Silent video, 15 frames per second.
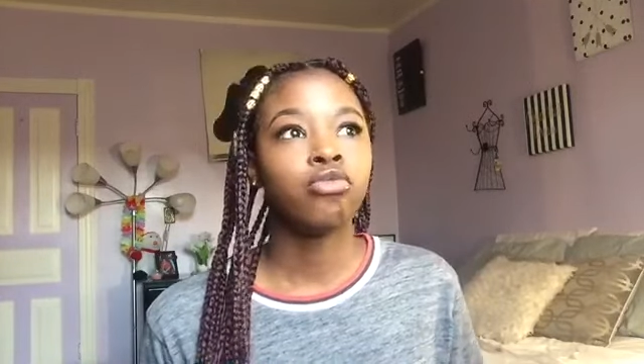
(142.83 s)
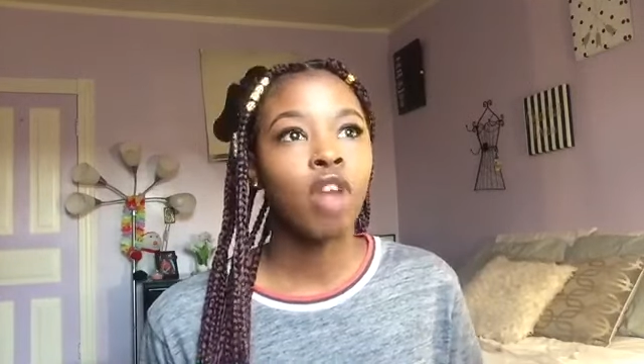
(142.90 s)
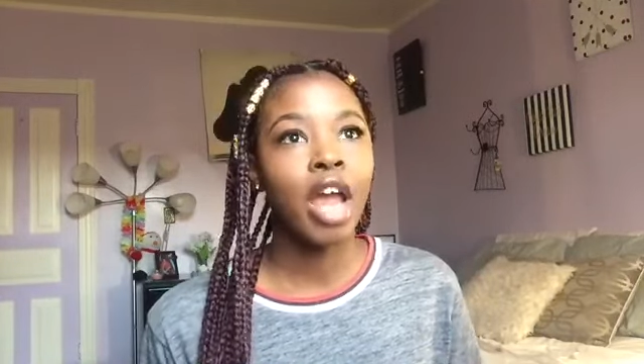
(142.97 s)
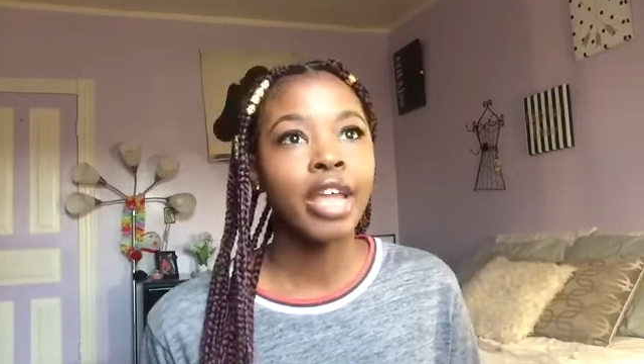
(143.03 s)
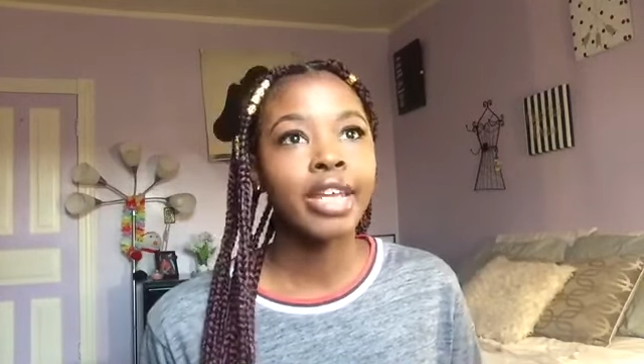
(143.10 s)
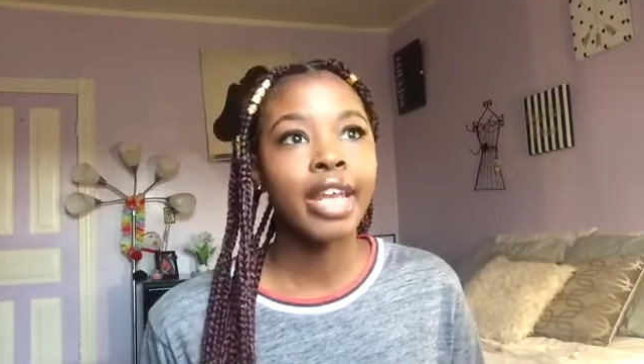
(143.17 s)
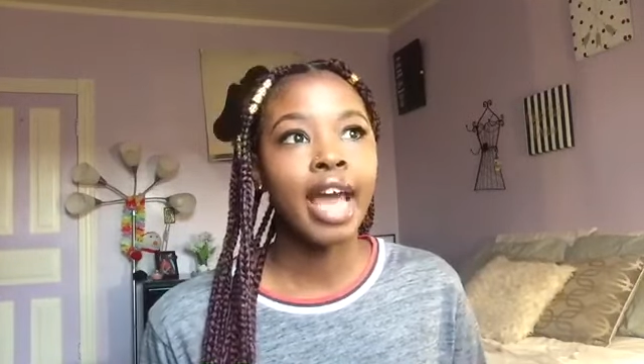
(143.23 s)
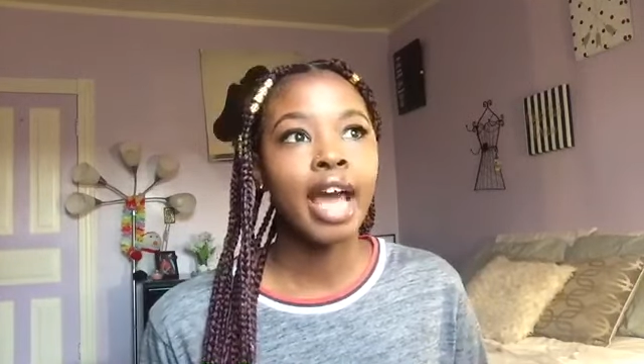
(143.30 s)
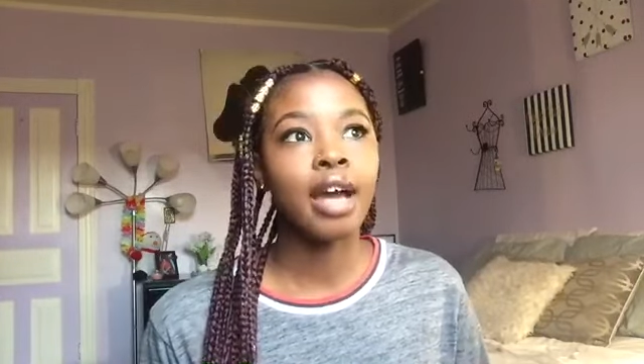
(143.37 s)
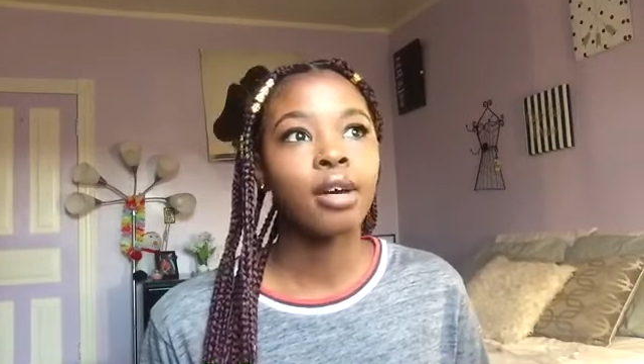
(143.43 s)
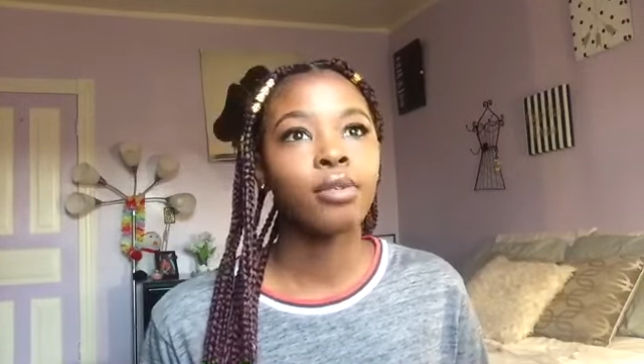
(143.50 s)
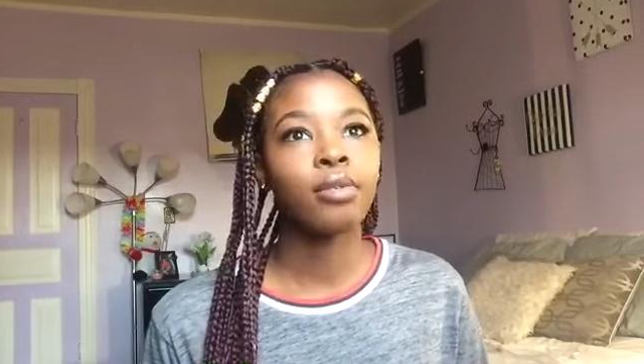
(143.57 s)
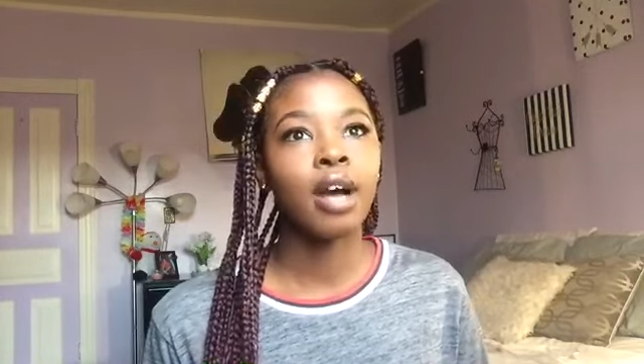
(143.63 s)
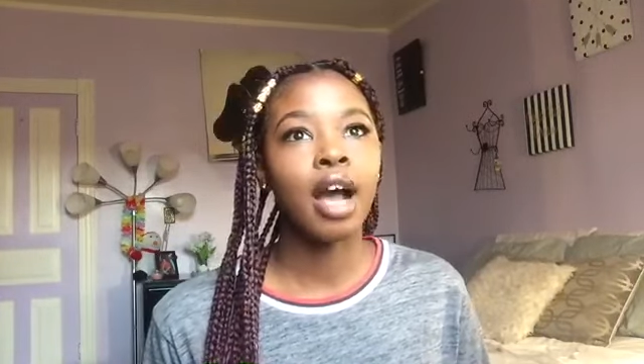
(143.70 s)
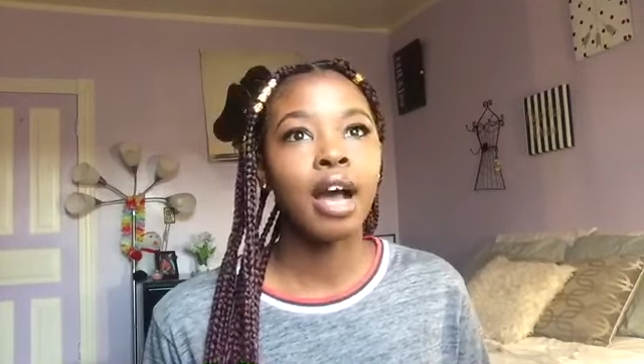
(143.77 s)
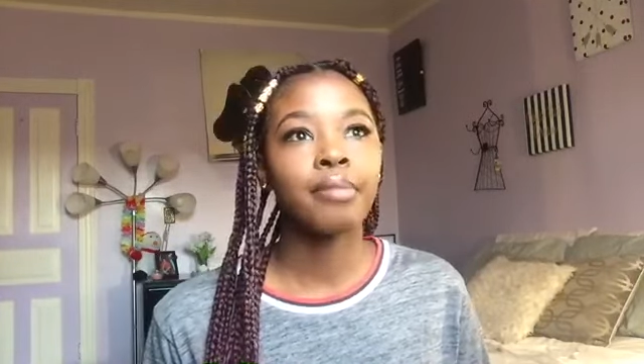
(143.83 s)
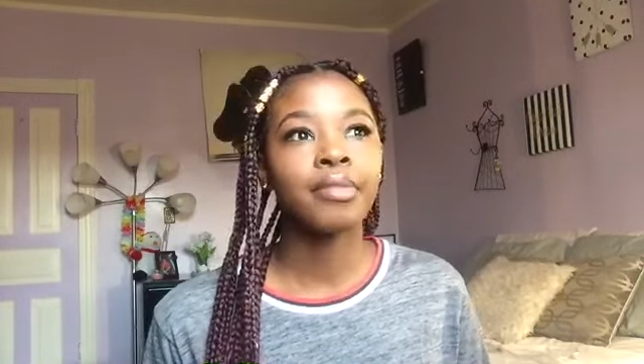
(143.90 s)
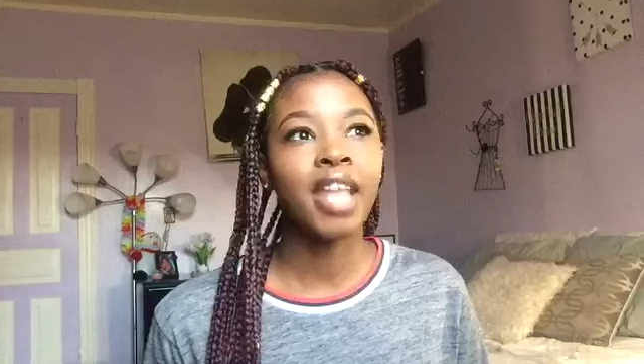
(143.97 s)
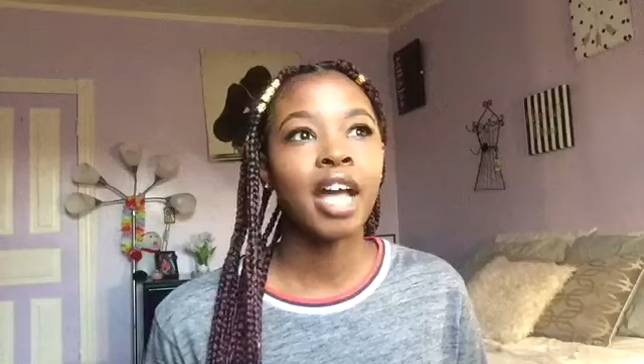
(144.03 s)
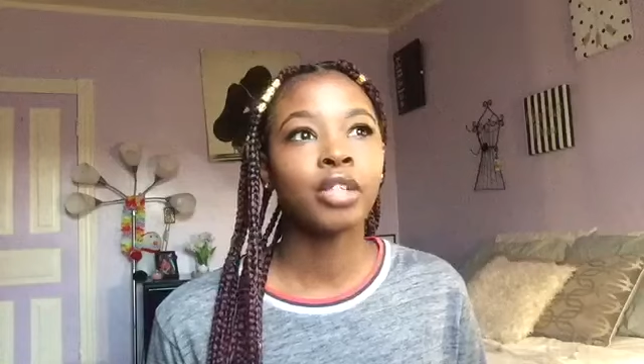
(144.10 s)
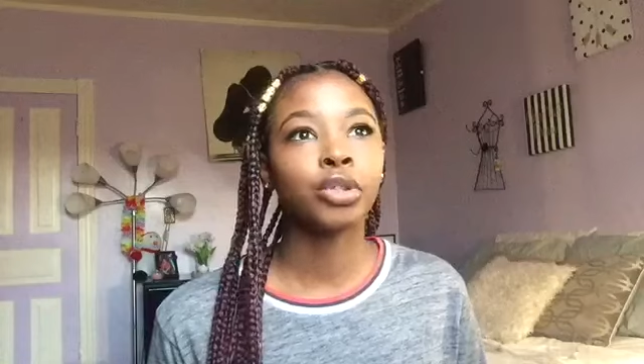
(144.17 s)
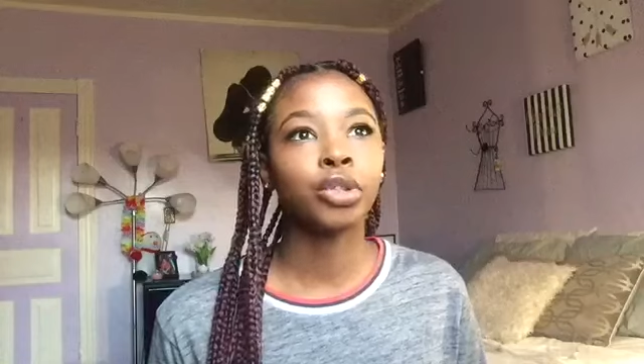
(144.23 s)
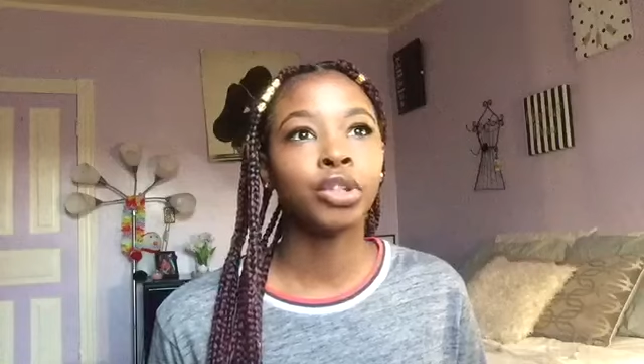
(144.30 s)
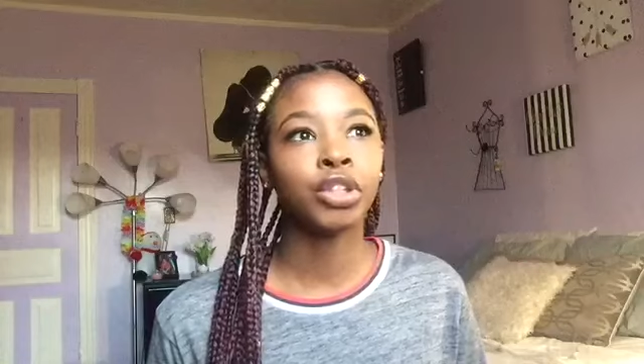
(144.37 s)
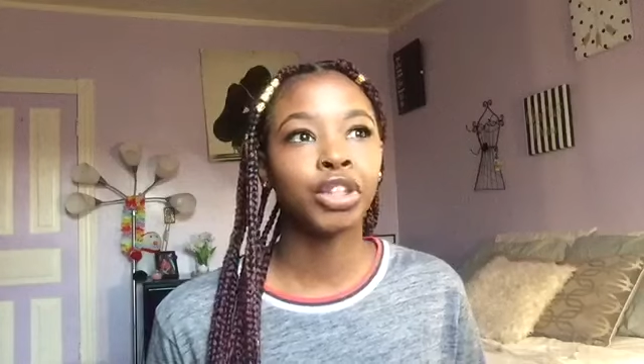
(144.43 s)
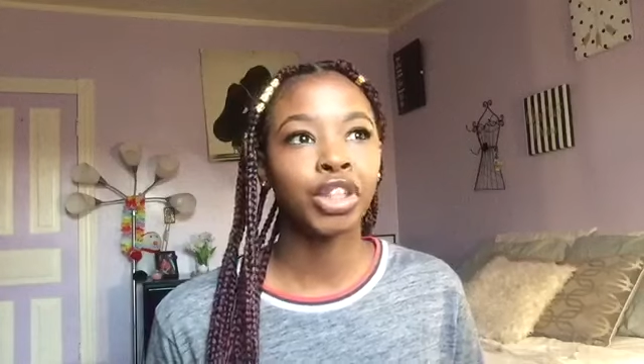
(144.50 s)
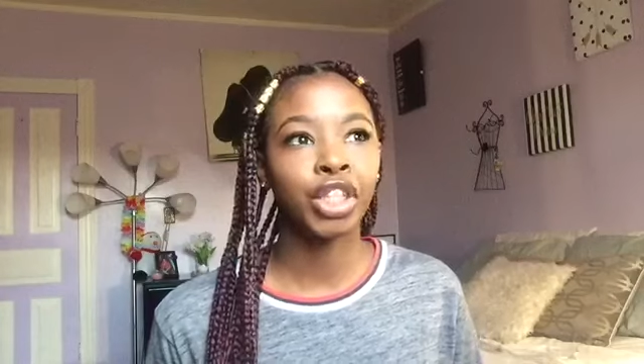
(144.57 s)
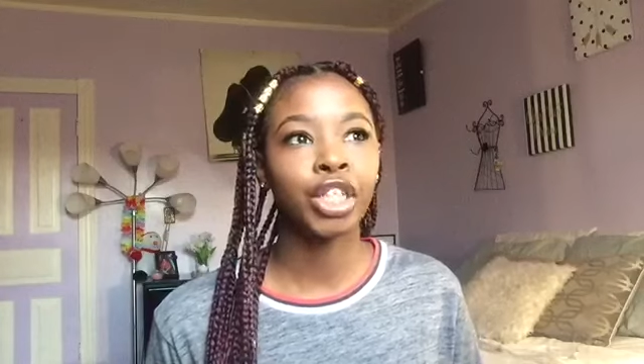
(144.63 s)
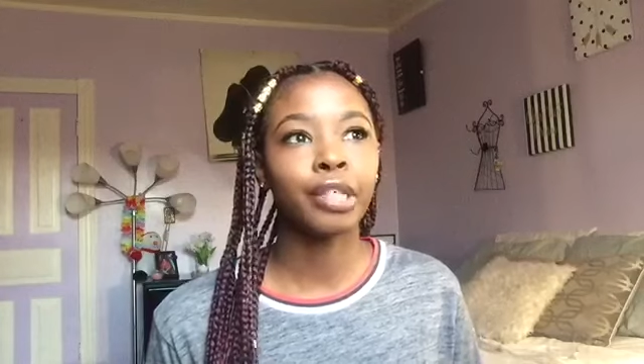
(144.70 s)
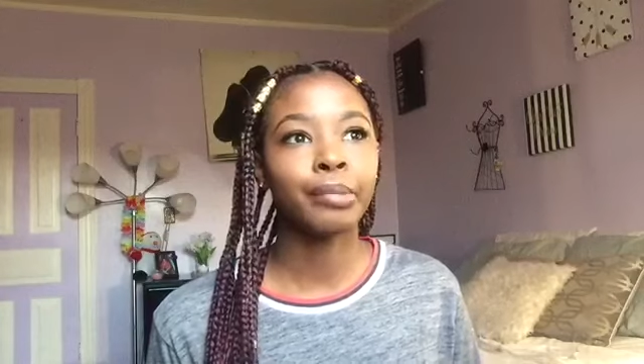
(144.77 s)
Right now, I'm not
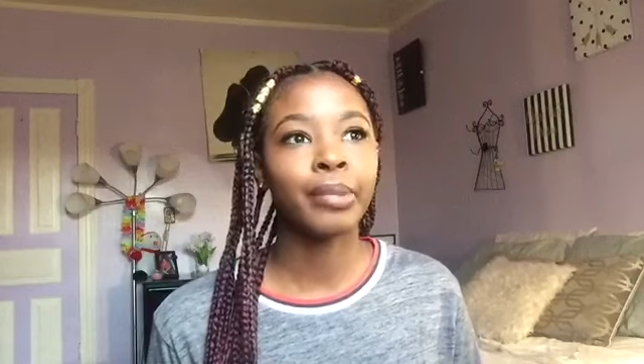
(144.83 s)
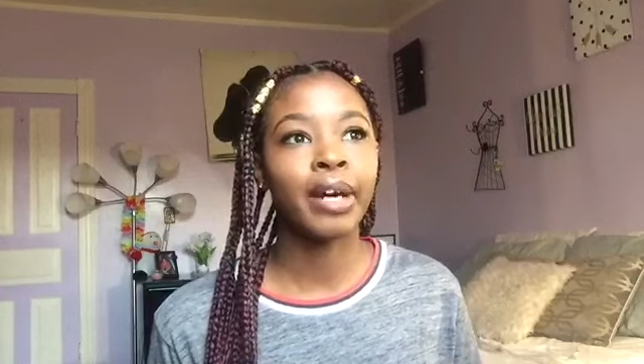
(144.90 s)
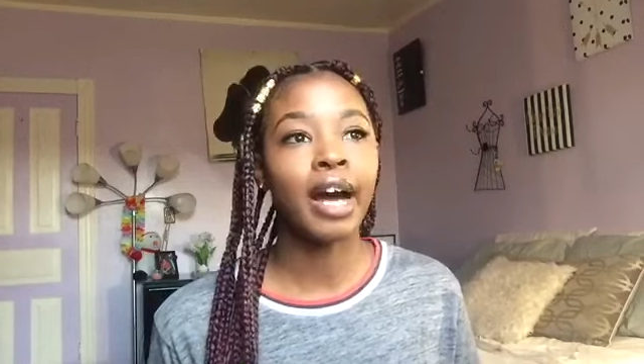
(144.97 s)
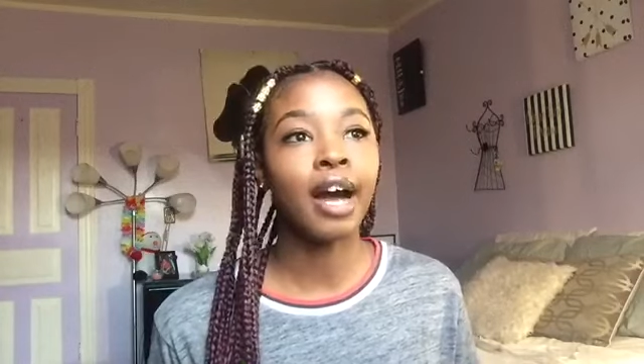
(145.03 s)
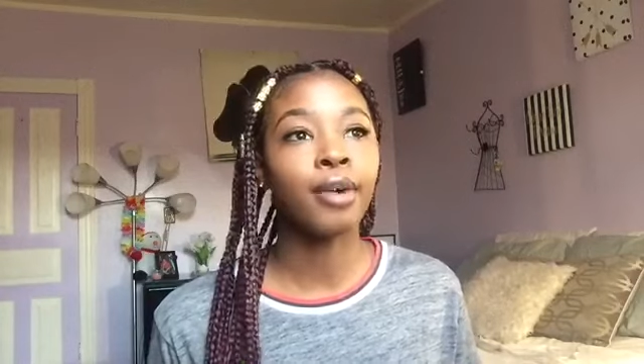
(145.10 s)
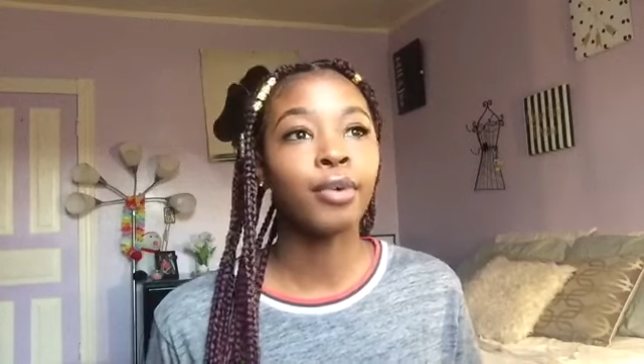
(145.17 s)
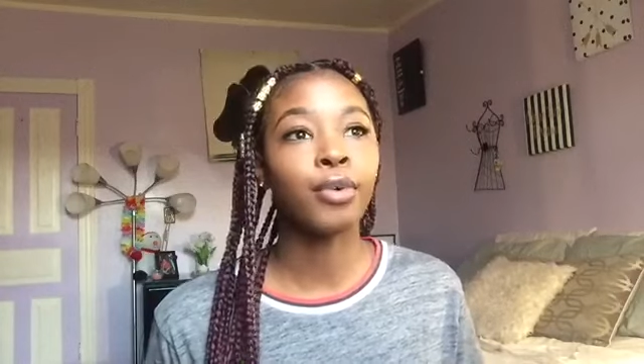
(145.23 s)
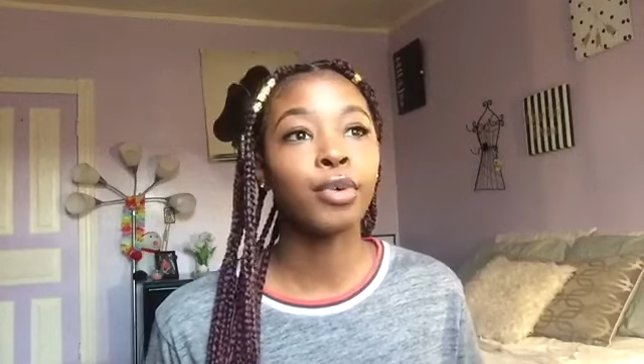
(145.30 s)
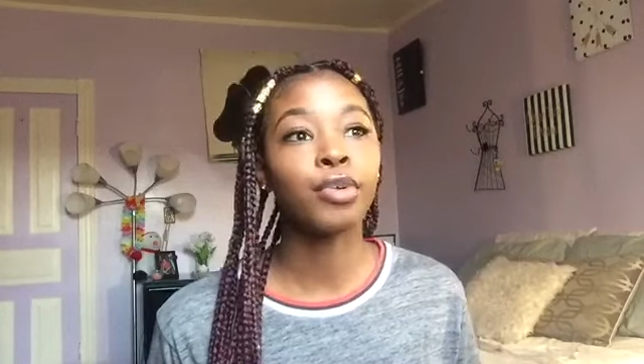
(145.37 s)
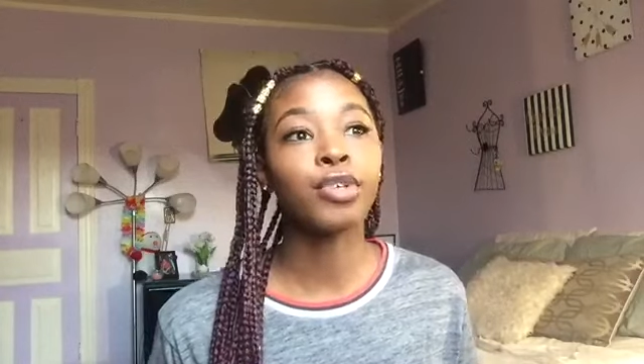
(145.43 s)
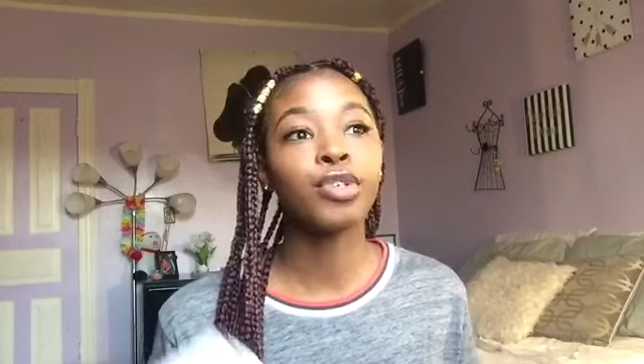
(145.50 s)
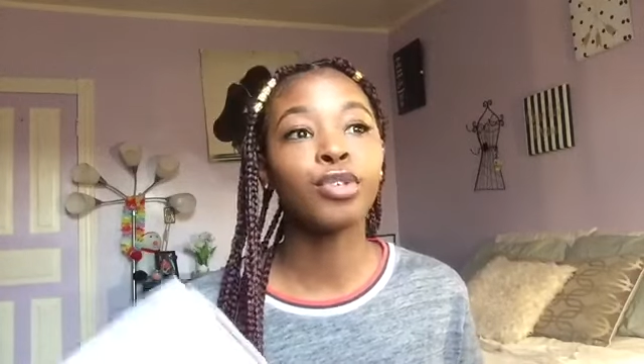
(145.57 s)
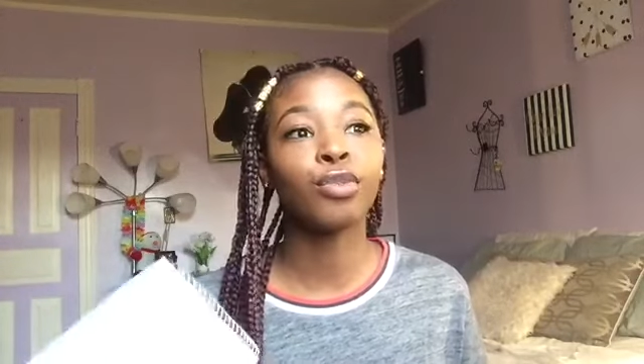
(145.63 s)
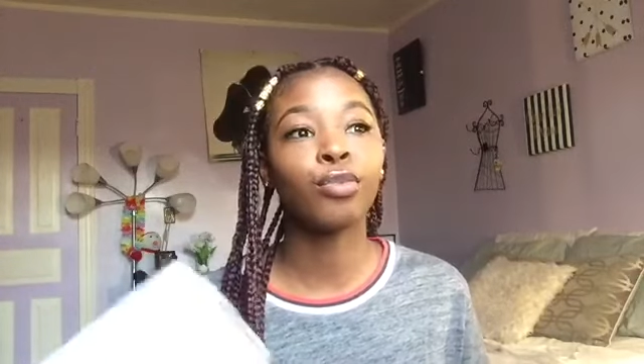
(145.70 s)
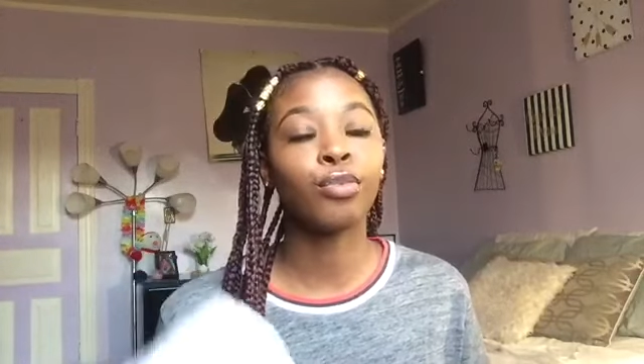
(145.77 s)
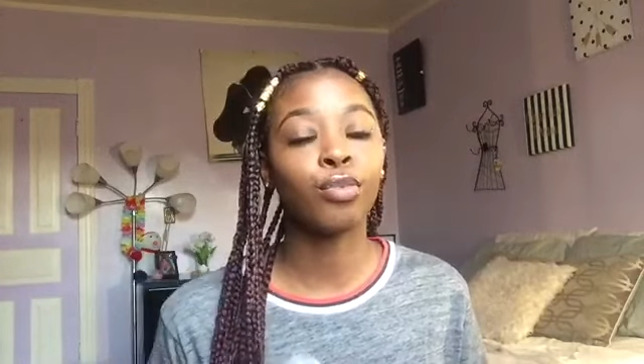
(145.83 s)
sure, but I always